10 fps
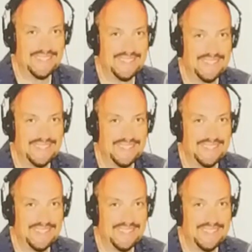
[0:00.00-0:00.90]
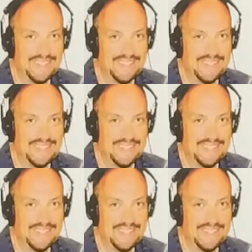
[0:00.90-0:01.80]

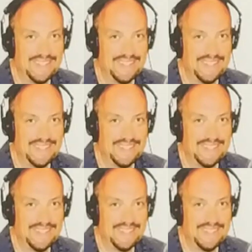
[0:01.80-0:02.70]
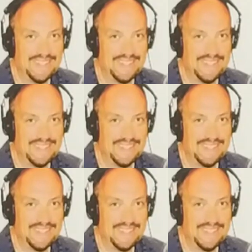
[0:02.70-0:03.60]

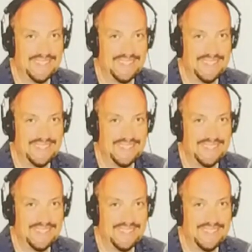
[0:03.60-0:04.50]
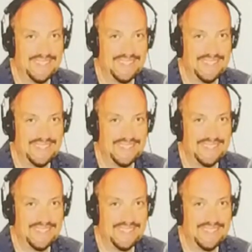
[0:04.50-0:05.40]

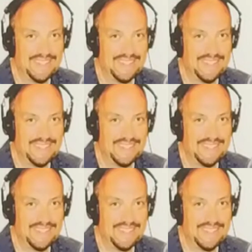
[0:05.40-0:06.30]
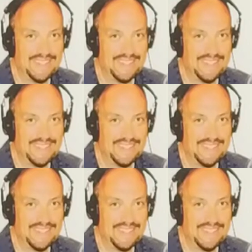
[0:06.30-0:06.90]
The person shown says nothing.